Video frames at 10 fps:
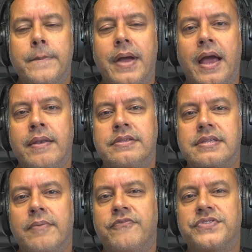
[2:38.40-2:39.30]
And
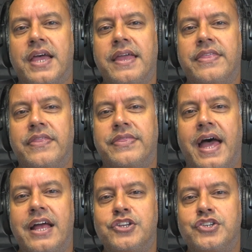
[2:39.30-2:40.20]
some say
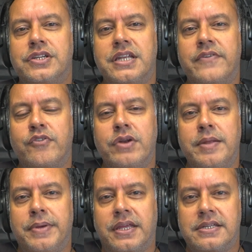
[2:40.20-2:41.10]
that should never really
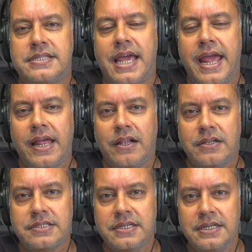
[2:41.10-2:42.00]
be
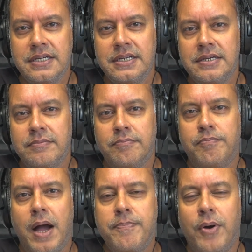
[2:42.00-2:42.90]
curtailed
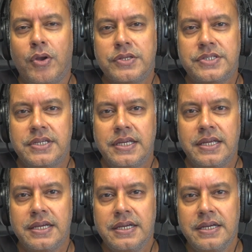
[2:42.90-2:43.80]
by policy.
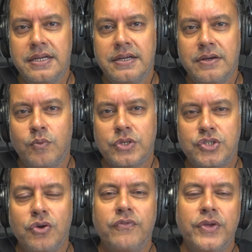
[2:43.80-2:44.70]
What's
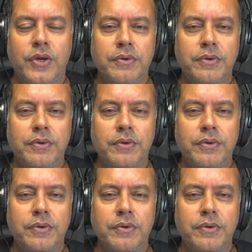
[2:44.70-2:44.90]
your view?